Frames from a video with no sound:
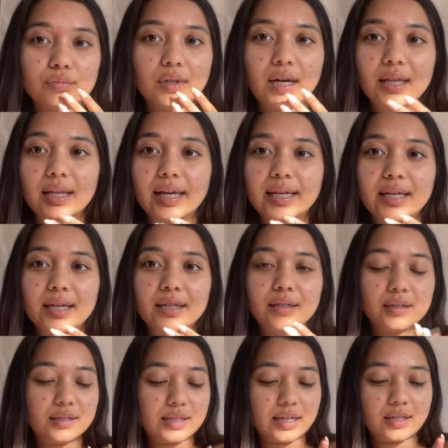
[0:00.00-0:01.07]
I like it.
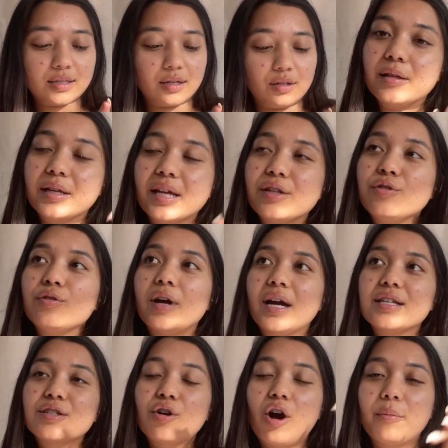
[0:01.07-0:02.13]
It's like subtle. Can you
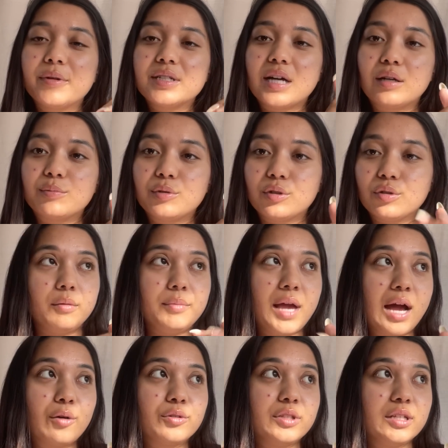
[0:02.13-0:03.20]
guys comment down below,
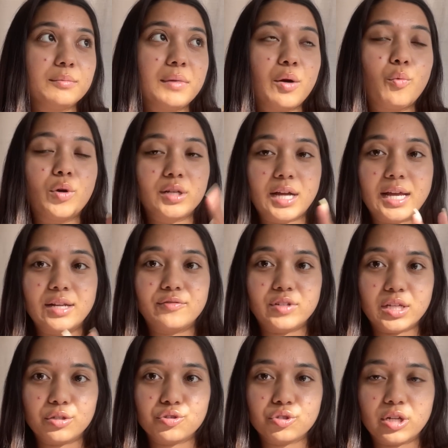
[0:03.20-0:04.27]
biya ko din ma, what kind of
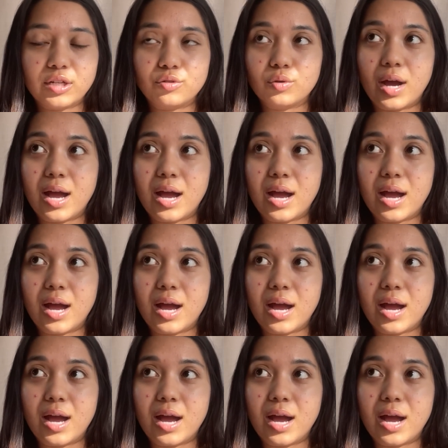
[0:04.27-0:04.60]
nails should I do?